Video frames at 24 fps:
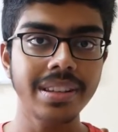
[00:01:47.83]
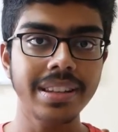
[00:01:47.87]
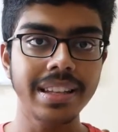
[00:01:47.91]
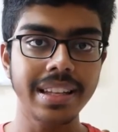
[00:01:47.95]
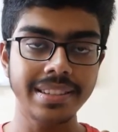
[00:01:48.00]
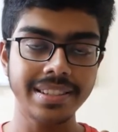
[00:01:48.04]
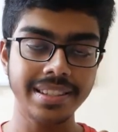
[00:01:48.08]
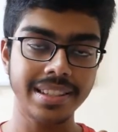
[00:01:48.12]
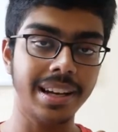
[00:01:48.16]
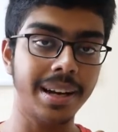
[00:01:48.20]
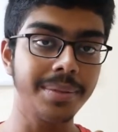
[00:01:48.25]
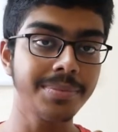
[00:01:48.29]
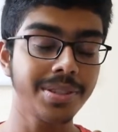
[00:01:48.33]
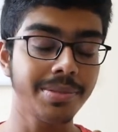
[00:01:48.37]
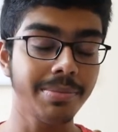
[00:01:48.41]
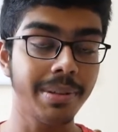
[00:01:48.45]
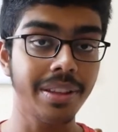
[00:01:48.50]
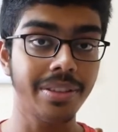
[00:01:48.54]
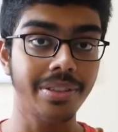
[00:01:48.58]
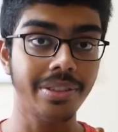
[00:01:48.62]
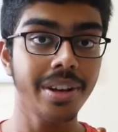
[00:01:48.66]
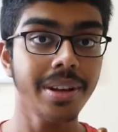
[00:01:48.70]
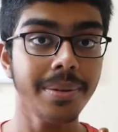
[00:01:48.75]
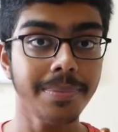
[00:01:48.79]
This comes to
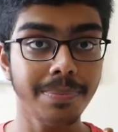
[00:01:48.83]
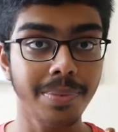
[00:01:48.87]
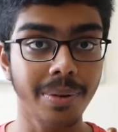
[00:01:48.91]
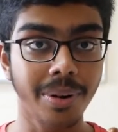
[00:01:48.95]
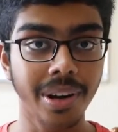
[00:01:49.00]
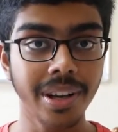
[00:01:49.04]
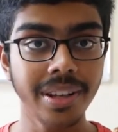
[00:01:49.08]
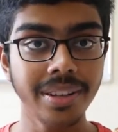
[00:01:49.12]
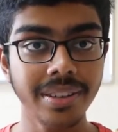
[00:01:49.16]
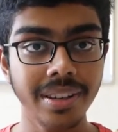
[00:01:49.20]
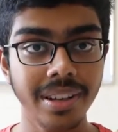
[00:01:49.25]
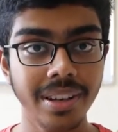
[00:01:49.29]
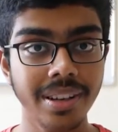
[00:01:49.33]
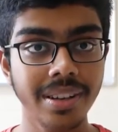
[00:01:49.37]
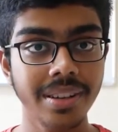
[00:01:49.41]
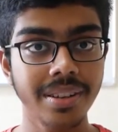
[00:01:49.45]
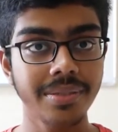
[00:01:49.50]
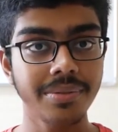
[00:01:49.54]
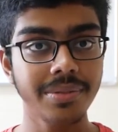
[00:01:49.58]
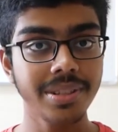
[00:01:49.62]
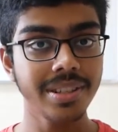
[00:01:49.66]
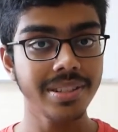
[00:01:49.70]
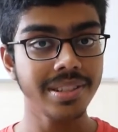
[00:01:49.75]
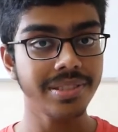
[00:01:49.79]
my third point,
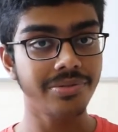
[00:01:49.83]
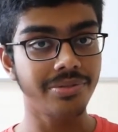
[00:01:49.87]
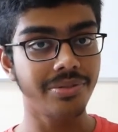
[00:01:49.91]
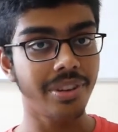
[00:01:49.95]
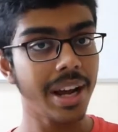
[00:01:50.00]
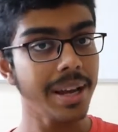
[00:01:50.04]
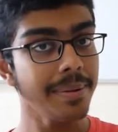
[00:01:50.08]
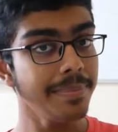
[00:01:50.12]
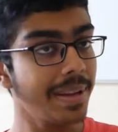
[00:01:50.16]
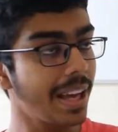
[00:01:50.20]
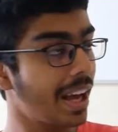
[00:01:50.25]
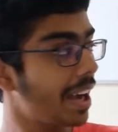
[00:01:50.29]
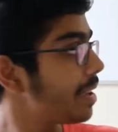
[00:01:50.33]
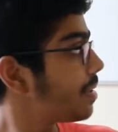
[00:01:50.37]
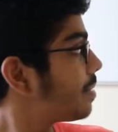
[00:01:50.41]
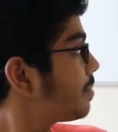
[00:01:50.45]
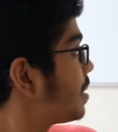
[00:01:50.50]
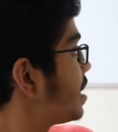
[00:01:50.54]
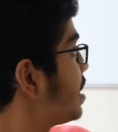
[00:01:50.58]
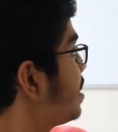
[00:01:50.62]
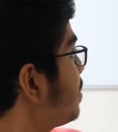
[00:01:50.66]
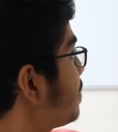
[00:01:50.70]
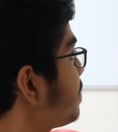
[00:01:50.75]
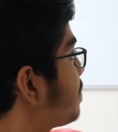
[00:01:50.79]
which is right behind
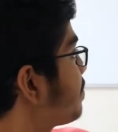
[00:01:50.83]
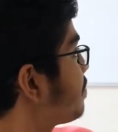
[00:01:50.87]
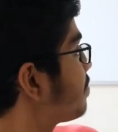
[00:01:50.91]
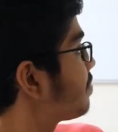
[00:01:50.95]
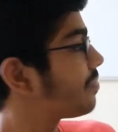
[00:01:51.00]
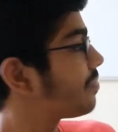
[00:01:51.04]
me,